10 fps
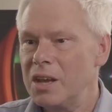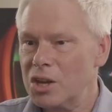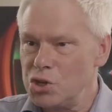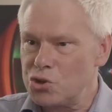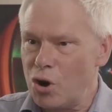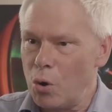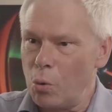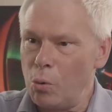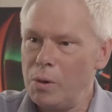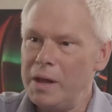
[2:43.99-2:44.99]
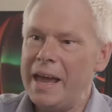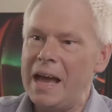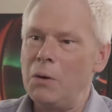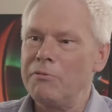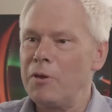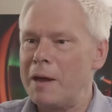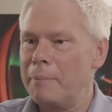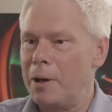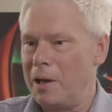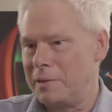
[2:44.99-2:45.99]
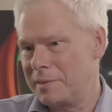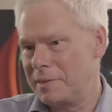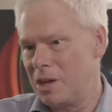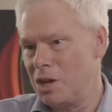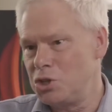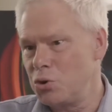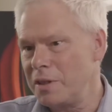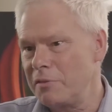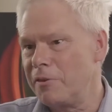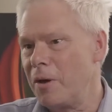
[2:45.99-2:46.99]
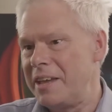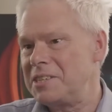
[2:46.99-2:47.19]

control our flight path during the flight